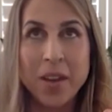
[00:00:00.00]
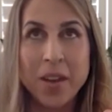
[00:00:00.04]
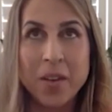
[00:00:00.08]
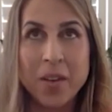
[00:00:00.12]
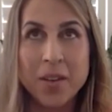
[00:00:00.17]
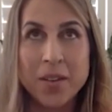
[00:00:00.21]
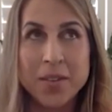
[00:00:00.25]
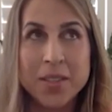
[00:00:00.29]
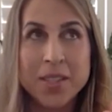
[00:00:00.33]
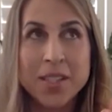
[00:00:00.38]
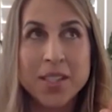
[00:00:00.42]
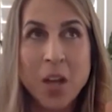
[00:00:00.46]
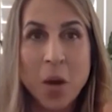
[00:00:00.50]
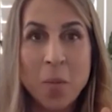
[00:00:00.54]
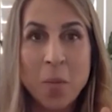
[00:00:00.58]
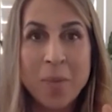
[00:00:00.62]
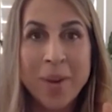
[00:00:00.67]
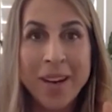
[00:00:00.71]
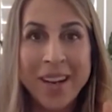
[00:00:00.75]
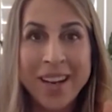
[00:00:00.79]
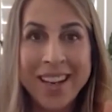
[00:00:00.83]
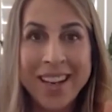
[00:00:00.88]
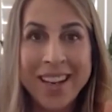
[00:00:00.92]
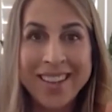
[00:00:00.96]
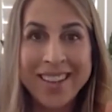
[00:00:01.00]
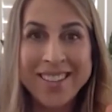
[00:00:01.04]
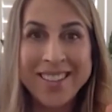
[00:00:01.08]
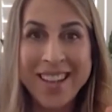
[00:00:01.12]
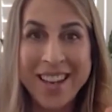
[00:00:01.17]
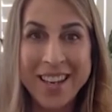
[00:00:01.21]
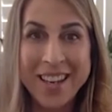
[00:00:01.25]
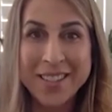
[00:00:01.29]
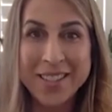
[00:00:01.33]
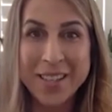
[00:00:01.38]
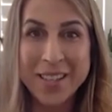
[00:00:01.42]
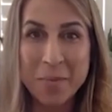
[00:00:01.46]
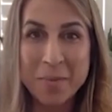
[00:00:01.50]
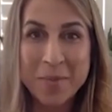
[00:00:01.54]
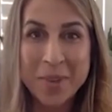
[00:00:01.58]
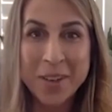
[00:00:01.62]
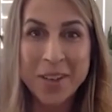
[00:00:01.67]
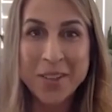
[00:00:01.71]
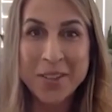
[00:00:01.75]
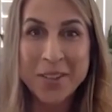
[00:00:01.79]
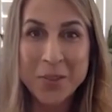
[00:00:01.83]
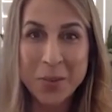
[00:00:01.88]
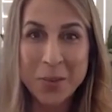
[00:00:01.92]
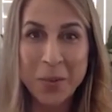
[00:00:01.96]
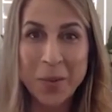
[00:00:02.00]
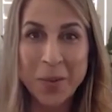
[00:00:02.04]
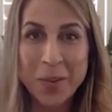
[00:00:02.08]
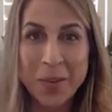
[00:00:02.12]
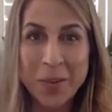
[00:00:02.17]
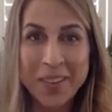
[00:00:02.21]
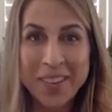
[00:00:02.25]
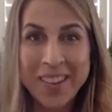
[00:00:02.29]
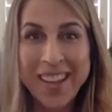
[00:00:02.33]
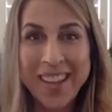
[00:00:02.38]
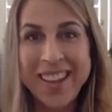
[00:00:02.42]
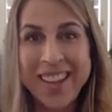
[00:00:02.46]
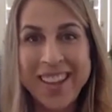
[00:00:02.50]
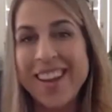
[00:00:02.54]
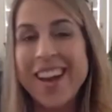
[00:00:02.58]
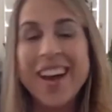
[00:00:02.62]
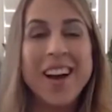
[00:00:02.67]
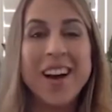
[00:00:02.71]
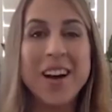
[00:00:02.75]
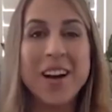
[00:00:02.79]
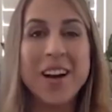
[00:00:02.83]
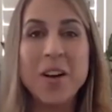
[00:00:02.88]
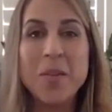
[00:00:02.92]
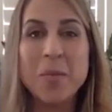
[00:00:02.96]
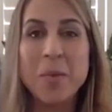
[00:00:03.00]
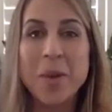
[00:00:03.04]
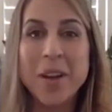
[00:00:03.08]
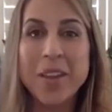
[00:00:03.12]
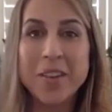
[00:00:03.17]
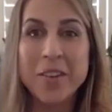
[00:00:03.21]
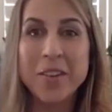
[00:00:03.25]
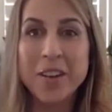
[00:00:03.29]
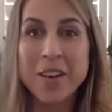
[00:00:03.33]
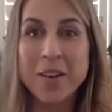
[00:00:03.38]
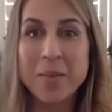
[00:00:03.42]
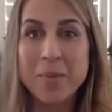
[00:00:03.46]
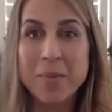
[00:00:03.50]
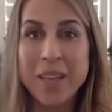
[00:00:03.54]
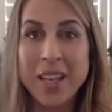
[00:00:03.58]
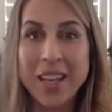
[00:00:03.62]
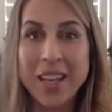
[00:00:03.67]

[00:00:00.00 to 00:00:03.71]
somebody take some control, whether it be,